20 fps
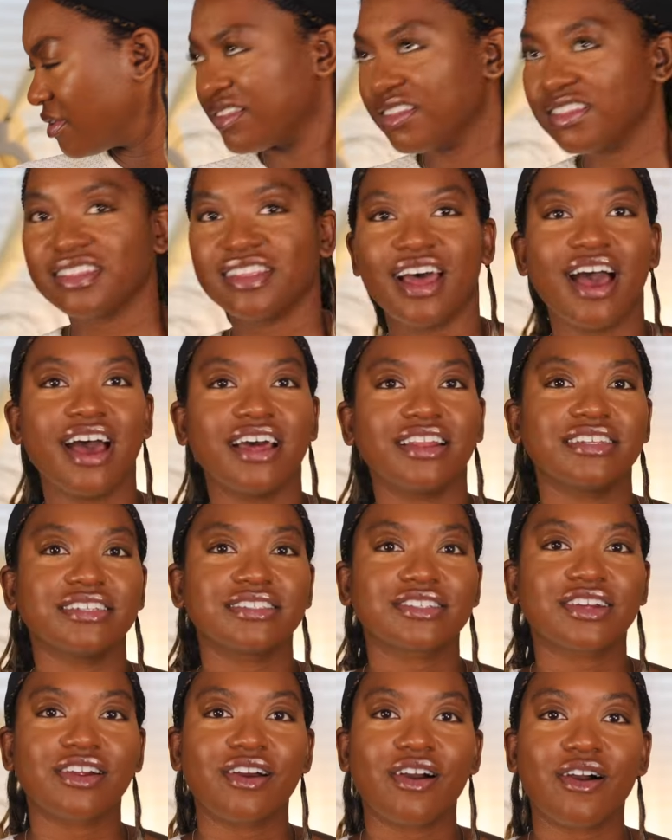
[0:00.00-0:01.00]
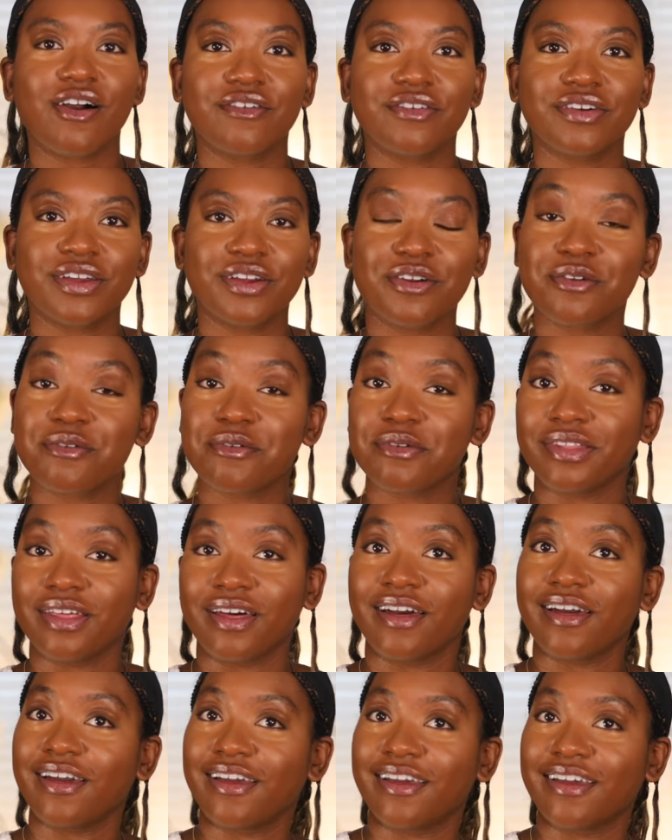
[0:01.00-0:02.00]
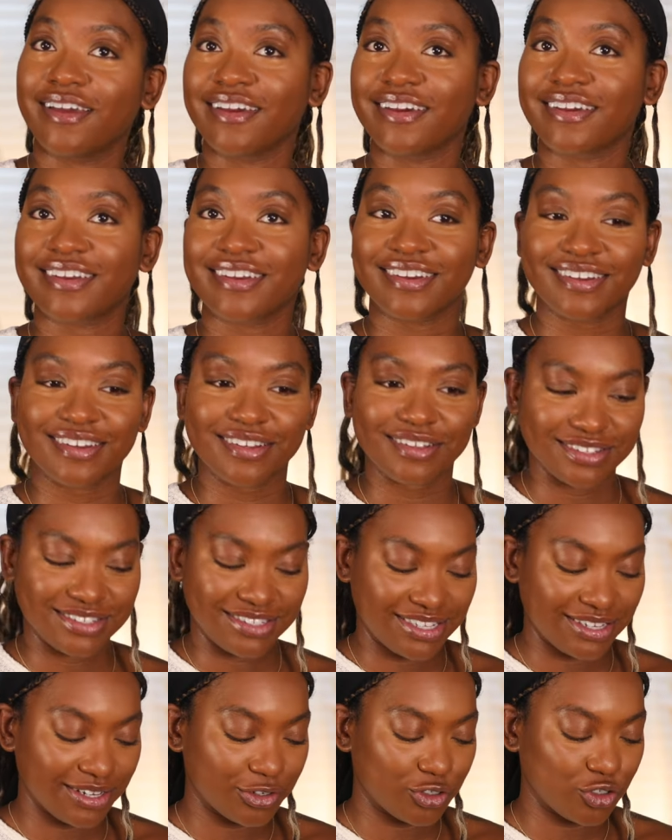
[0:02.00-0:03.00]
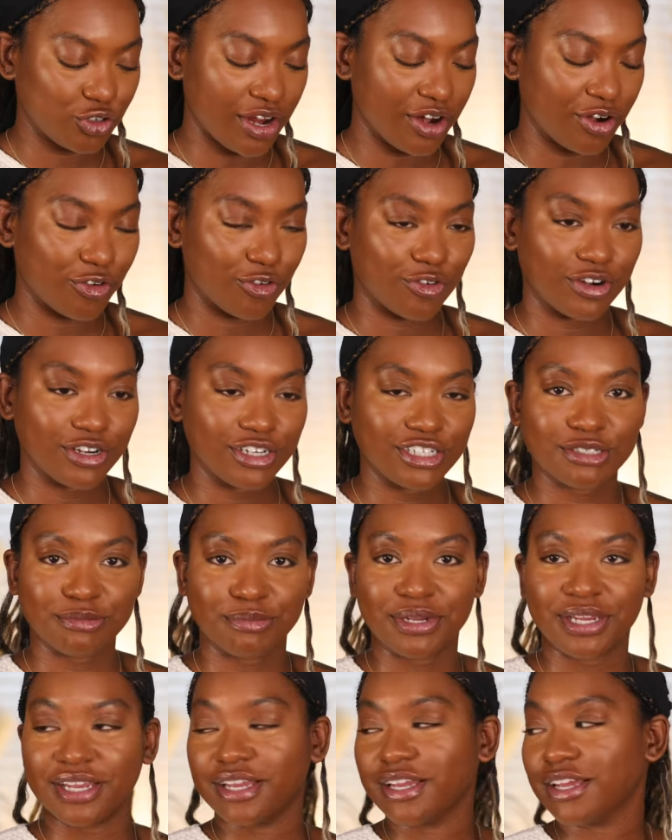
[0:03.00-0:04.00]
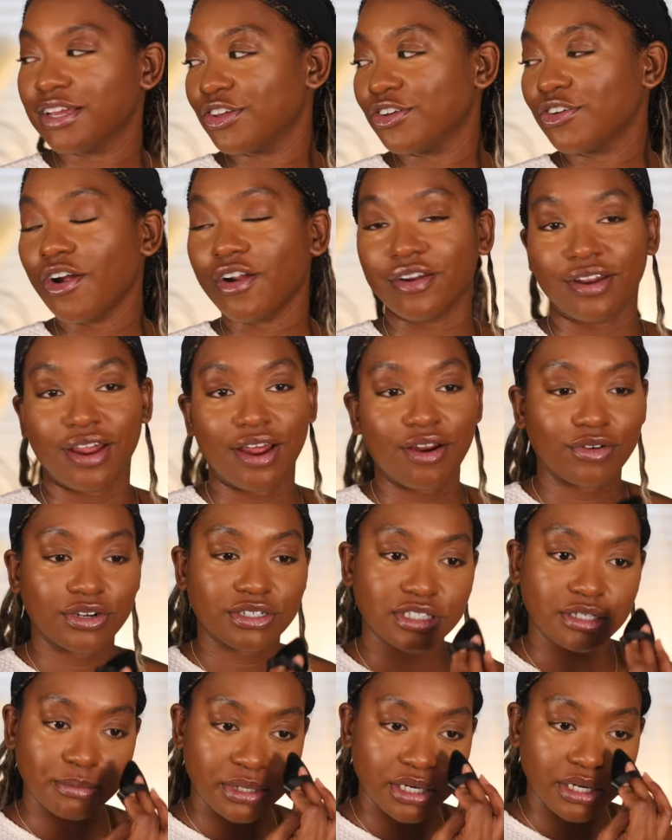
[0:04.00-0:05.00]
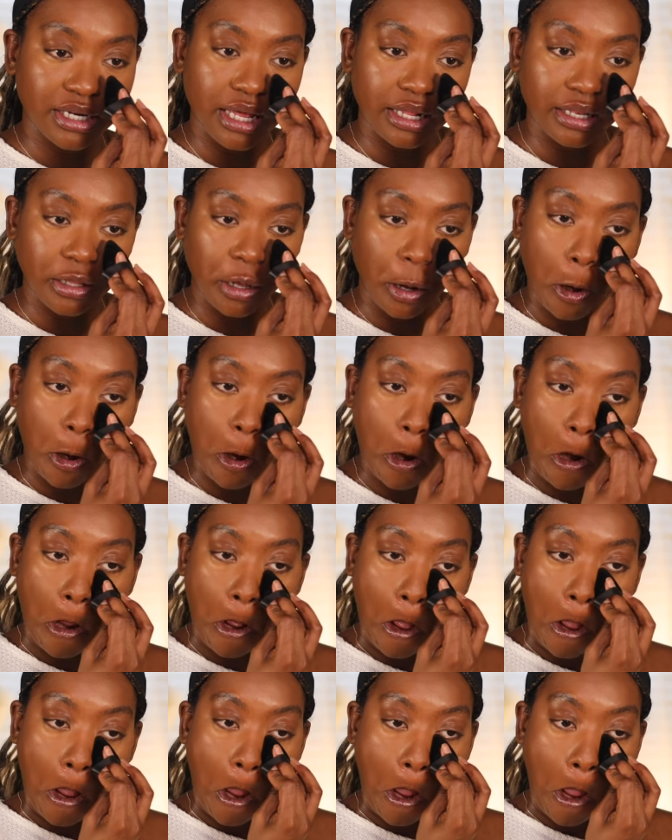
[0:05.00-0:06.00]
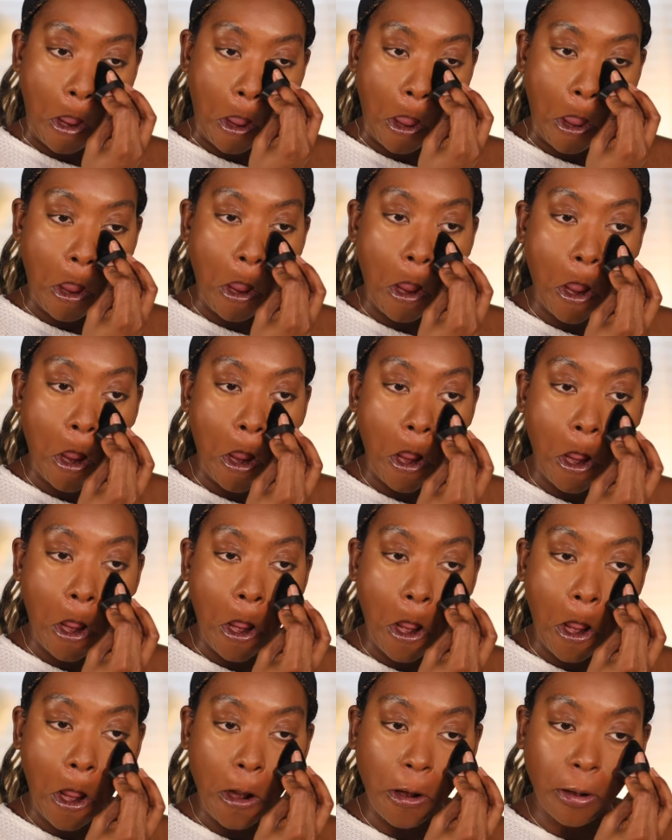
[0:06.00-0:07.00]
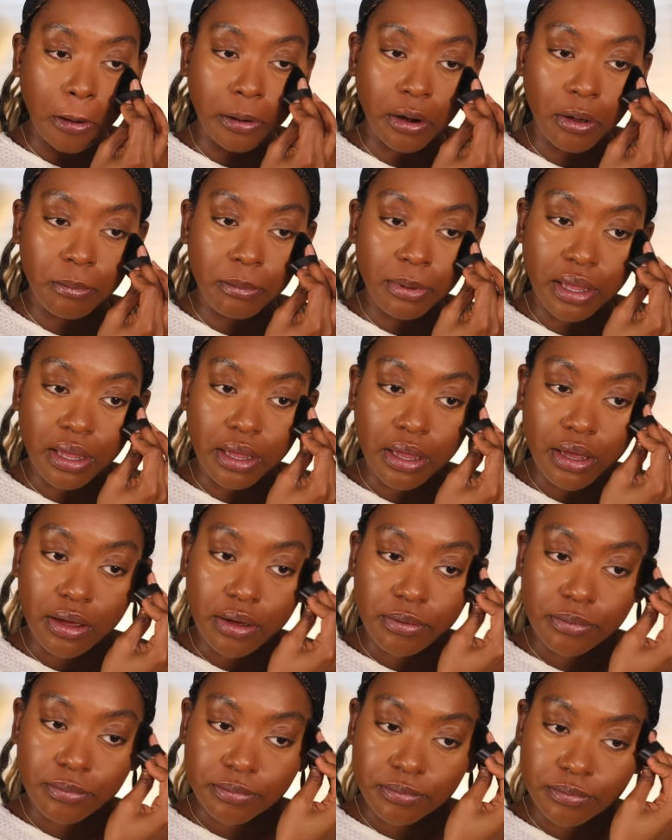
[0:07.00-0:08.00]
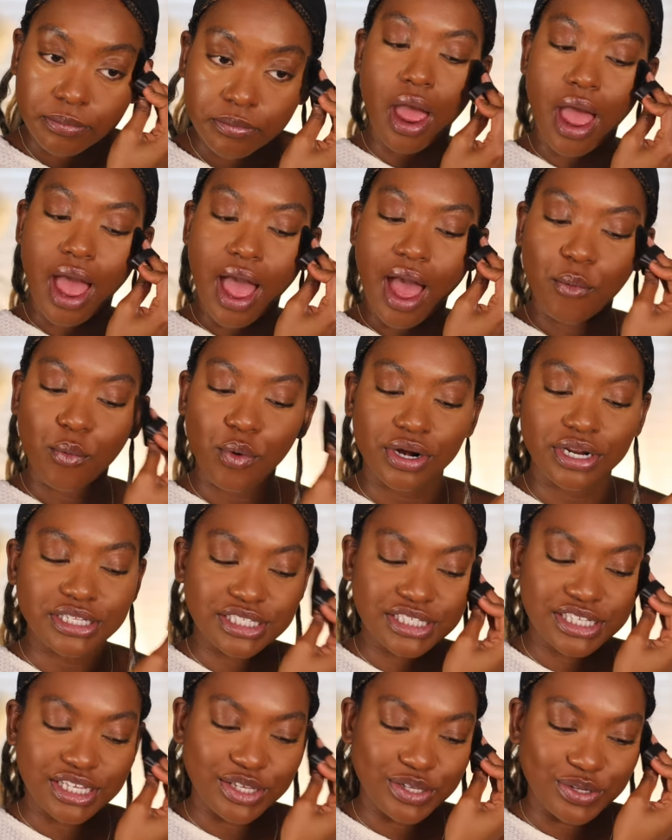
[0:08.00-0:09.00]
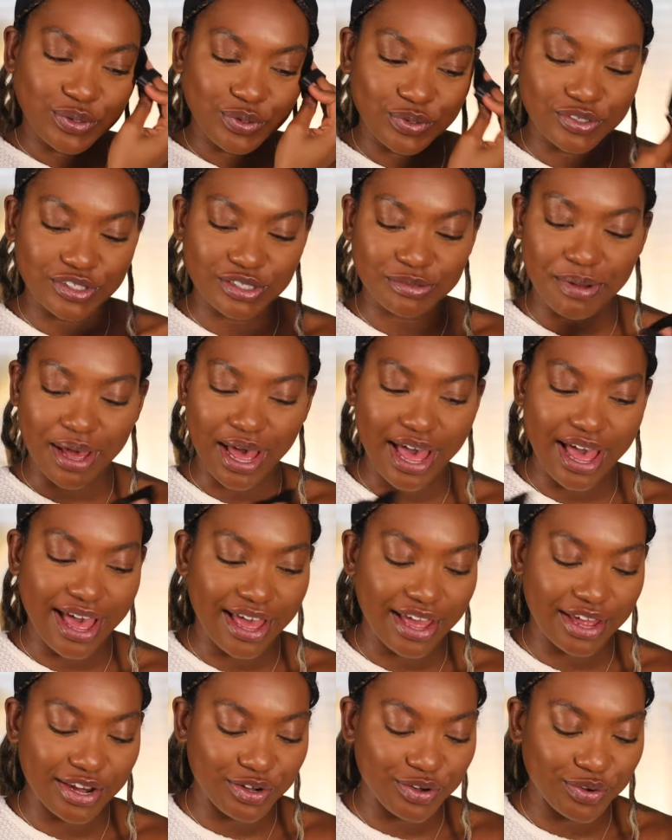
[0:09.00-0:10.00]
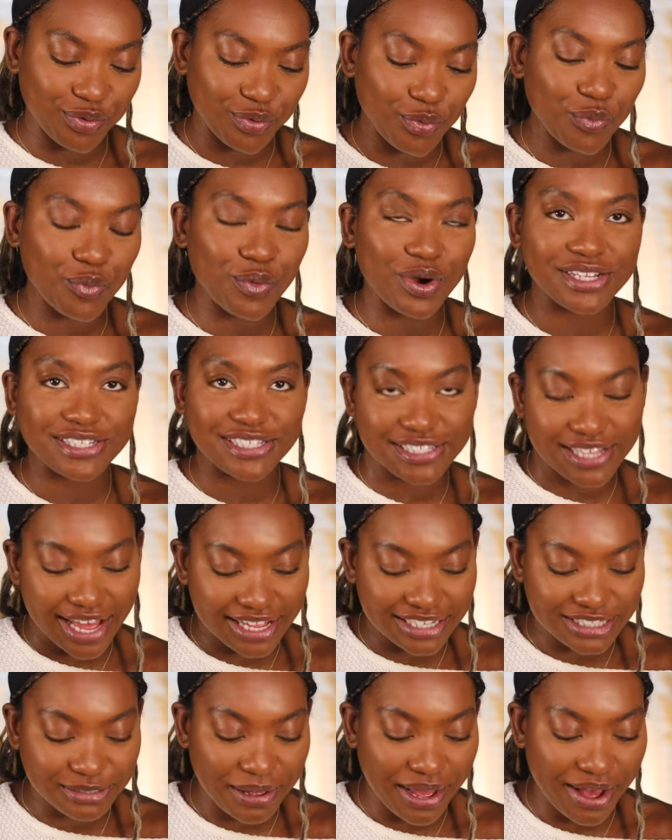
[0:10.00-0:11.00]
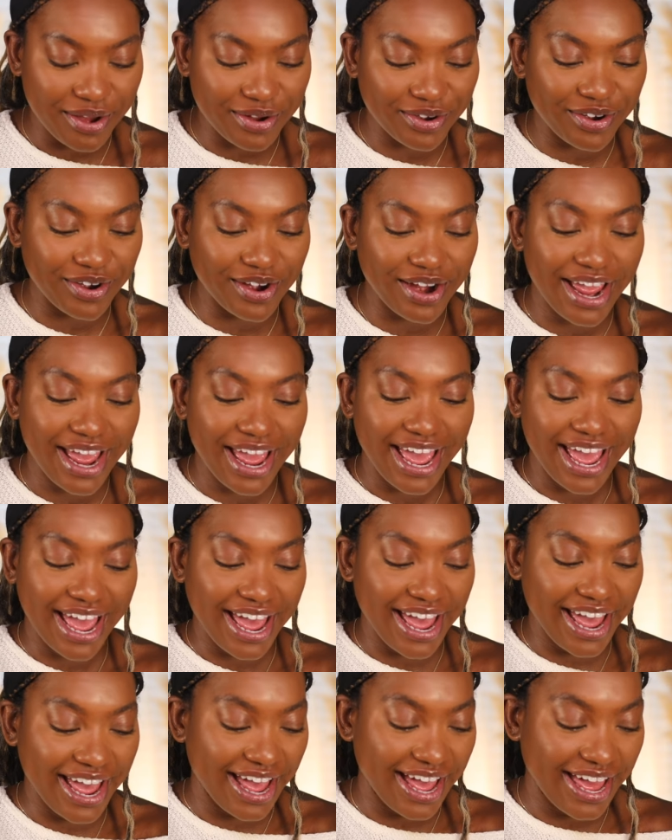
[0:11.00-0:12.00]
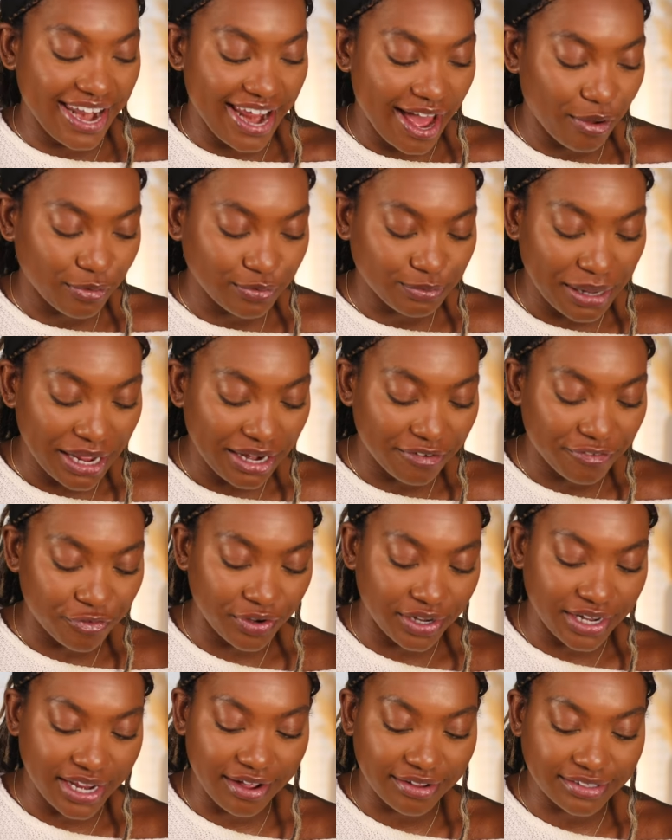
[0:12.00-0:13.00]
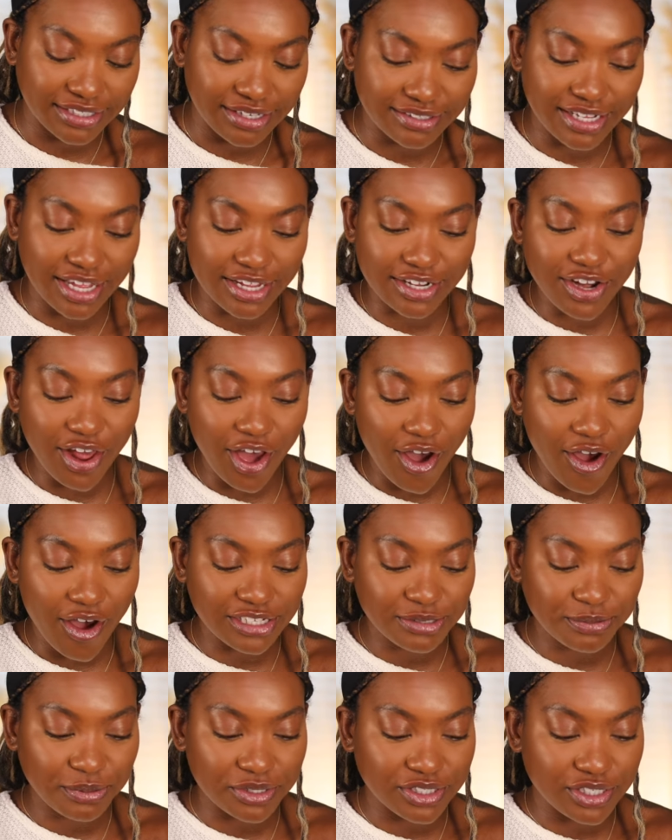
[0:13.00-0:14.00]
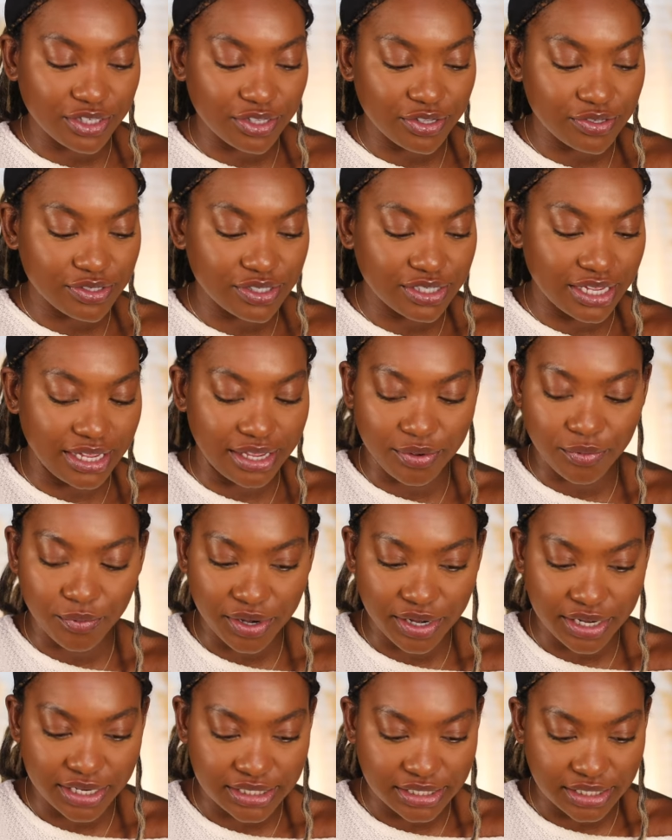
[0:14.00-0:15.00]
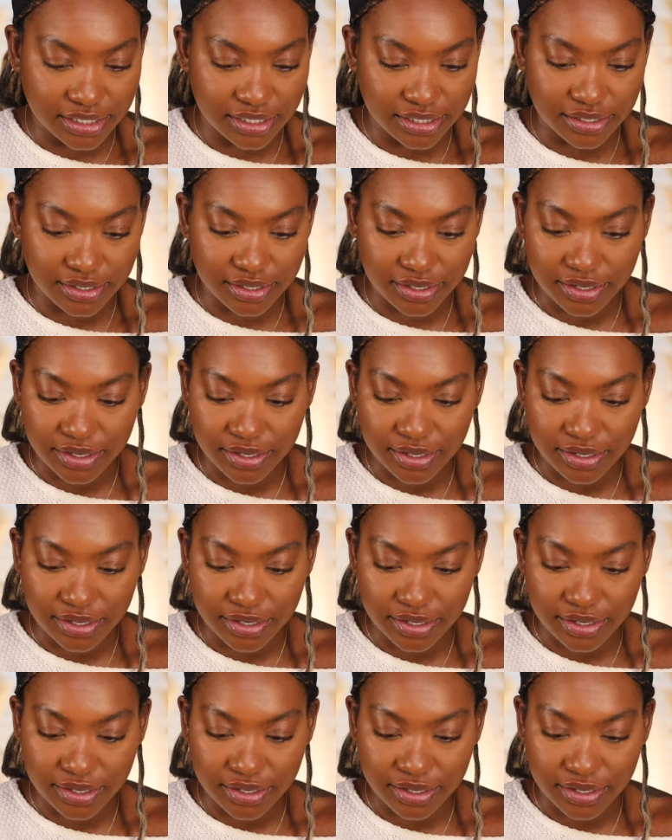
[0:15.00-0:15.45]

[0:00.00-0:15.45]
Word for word: Not this girl over here, like to try to rush me. You are not rushing me today, little girl. No man. I wanted to use my new one size powder and I was about to freak out because I was like, no, I am supposed to use it. Where is it?